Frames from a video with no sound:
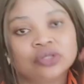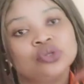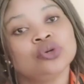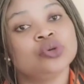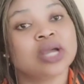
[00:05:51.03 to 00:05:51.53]

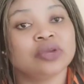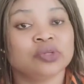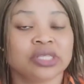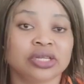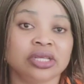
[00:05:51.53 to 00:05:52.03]
So you can
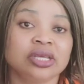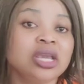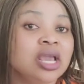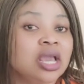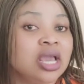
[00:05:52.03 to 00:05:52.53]
use any
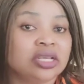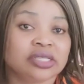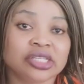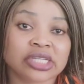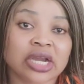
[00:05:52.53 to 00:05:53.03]

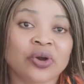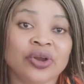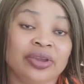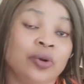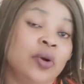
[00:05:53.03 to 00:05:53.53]
essential
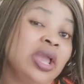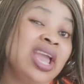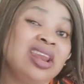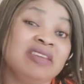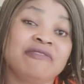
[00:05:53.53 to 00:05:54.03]
oil or
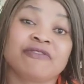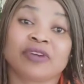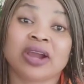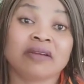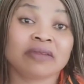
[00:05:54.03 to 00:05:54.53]
any
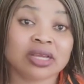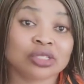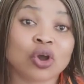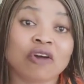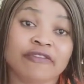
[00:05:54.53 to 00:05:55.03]

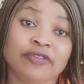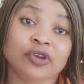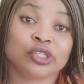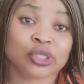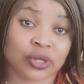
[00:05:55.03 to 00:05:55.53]
fragrance of your
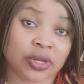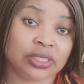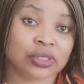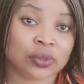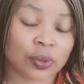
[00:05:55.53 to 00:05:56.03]
choice.